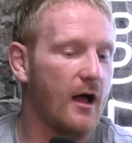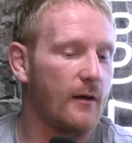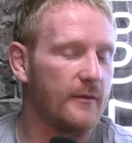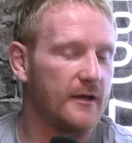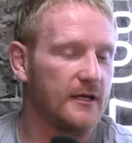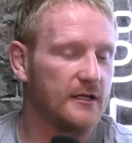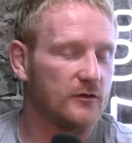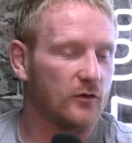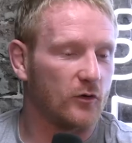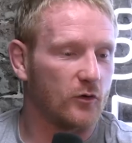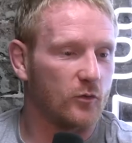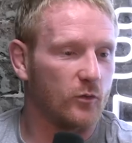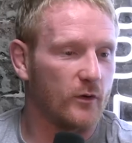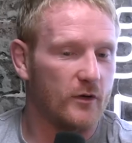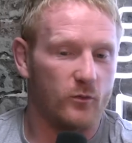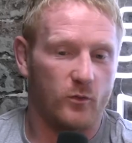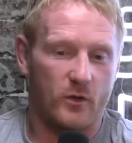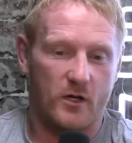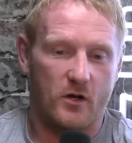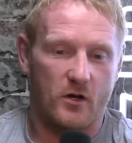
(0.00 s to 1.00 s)
mean, look,
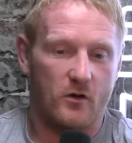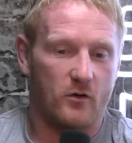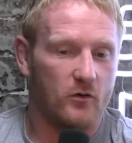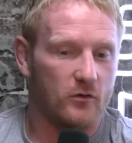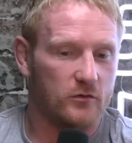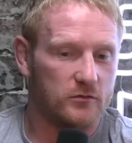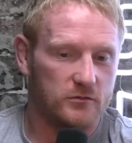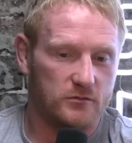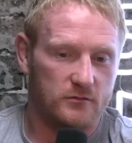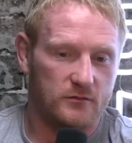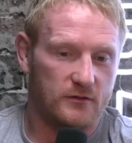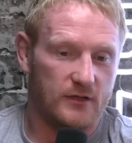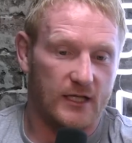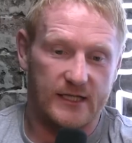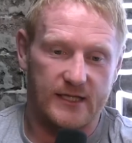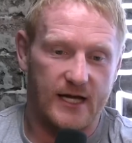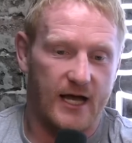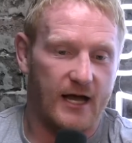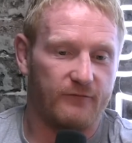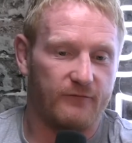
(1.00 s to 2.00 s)
we all,
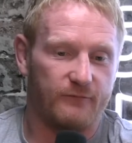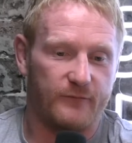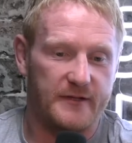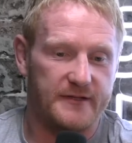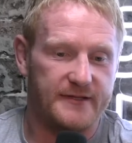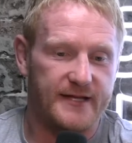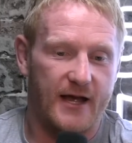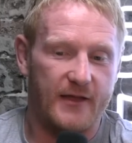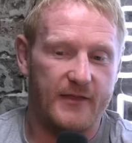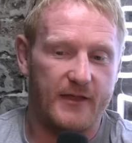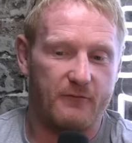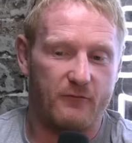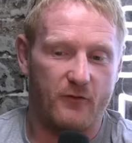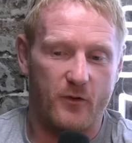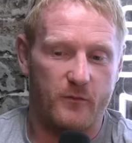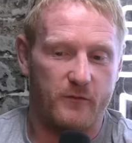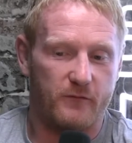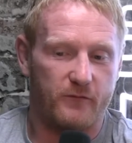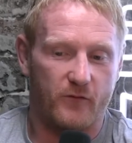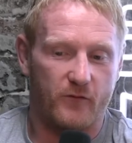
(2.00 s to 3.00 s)
like, I've been down that
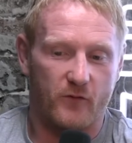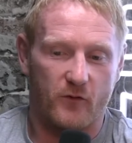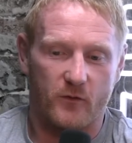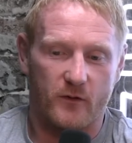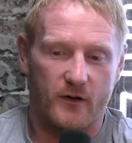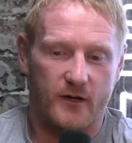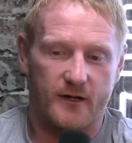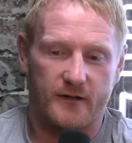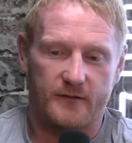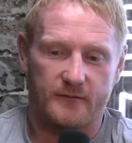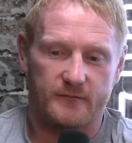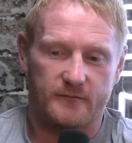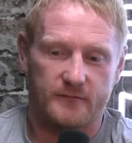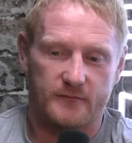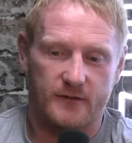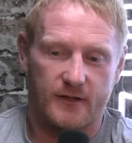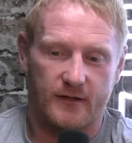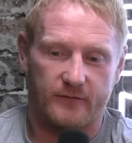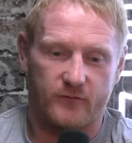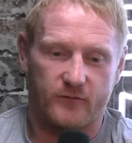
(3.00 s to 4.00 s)
road before where
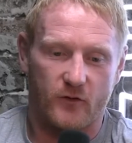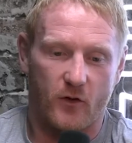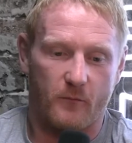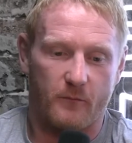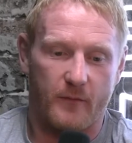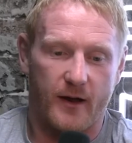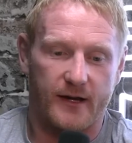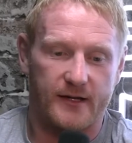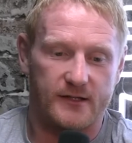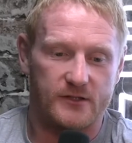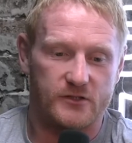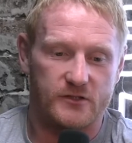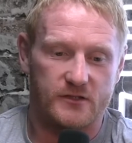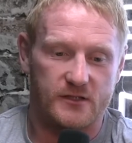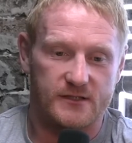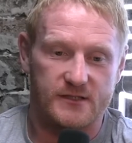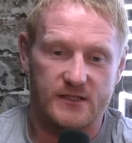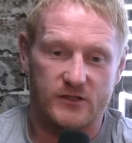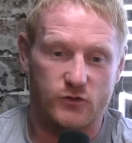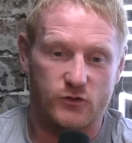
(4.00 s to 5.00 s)
I've not managed
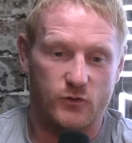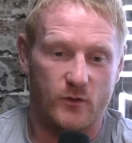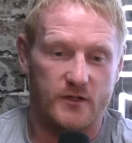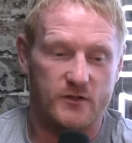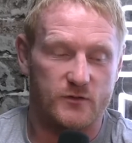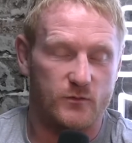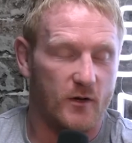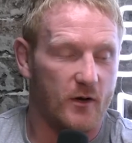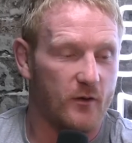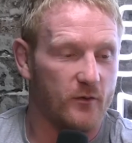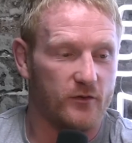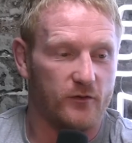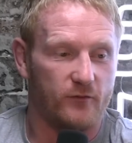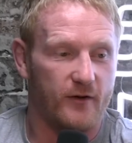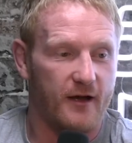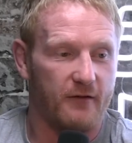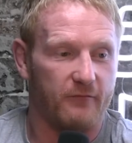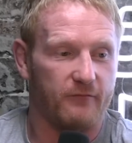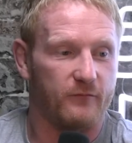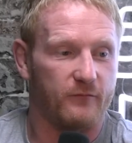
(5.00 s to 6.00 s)
the situation well with the
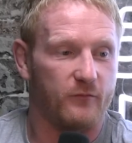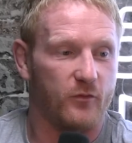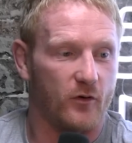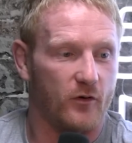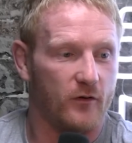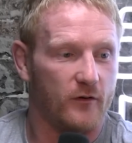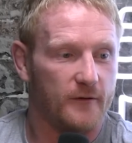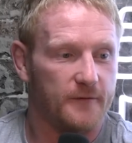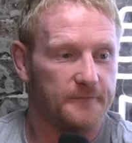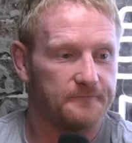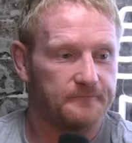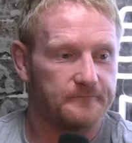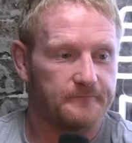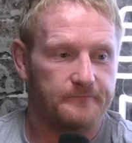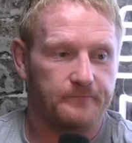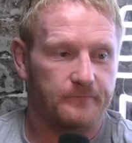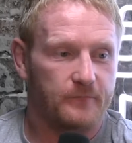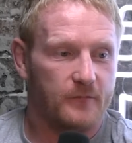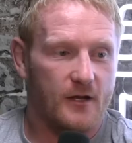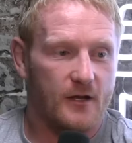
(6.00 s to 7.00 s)
ref, but
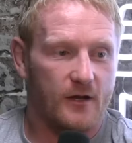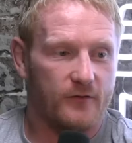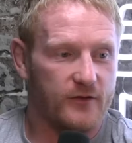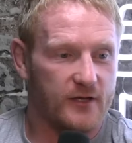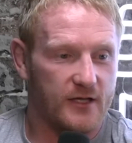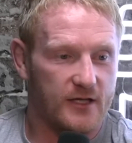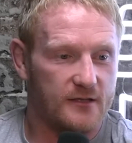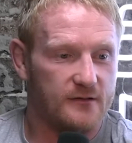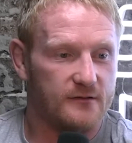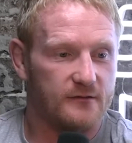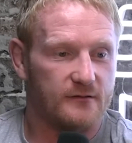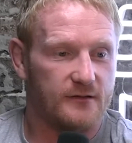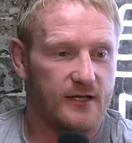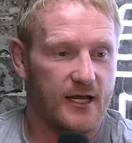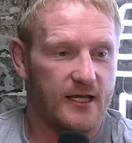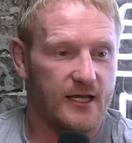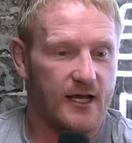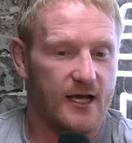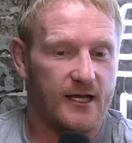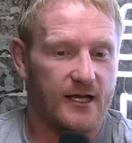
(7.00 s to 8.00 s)
I think in
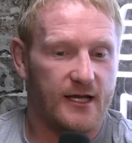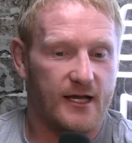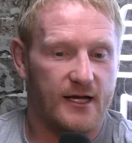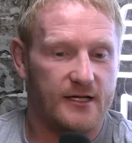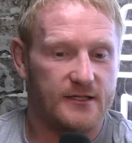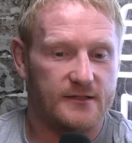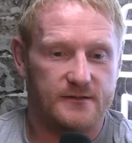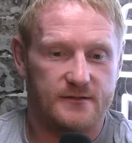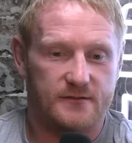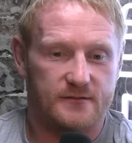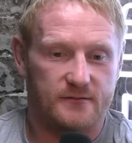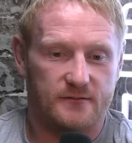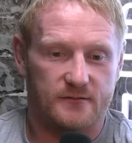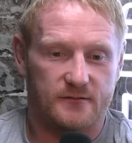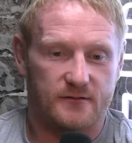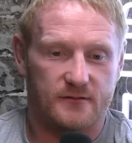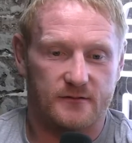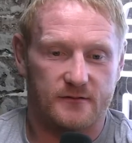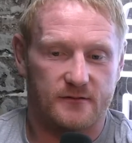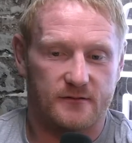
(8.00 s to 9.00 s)
Dane Gagai's
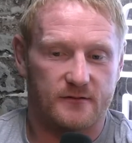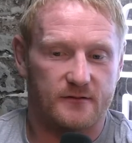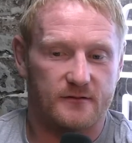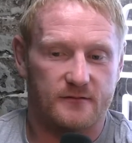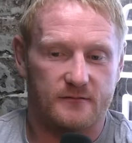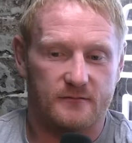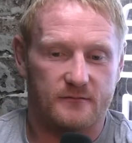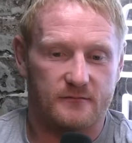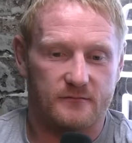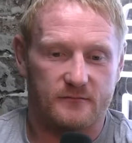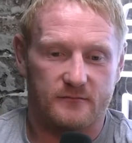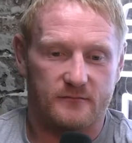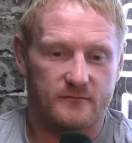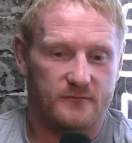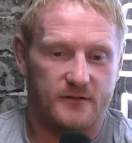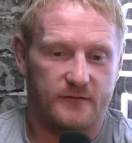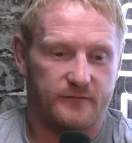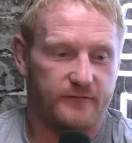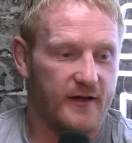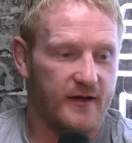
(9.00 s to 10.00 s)

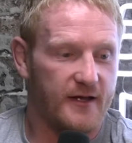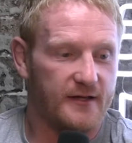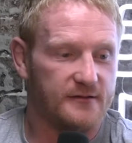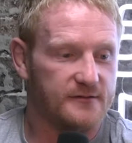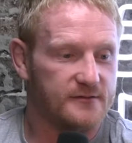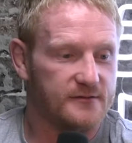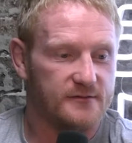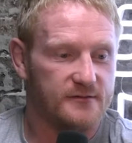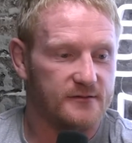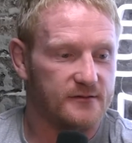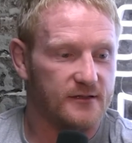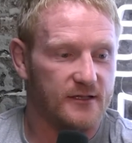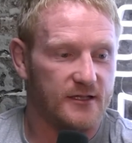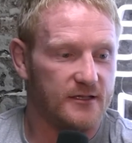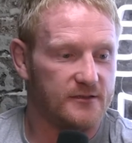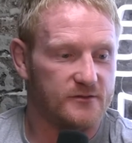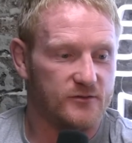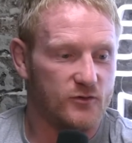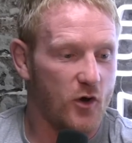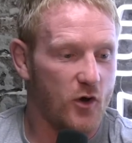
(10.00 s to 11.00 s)
defence,
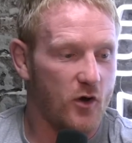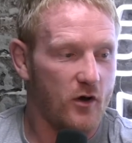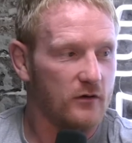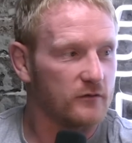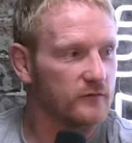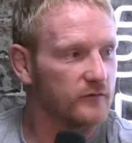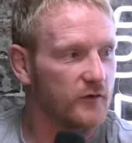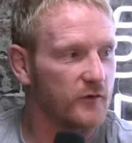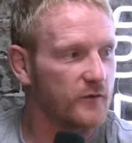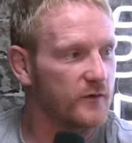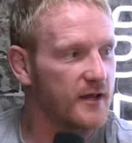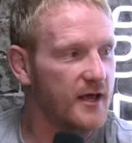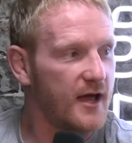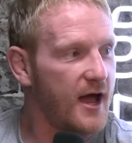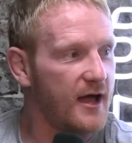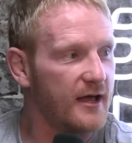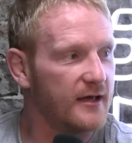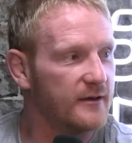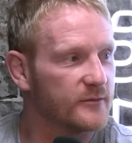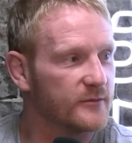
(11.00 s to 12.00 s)
he's not doing it
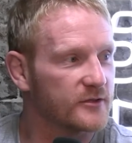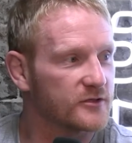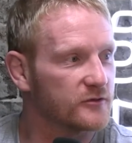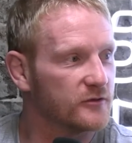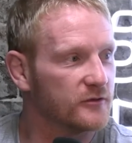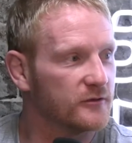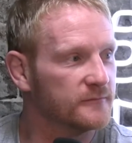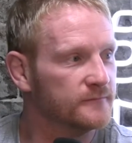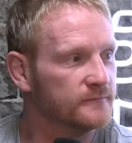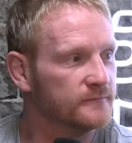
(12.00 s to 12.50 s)
at him at all.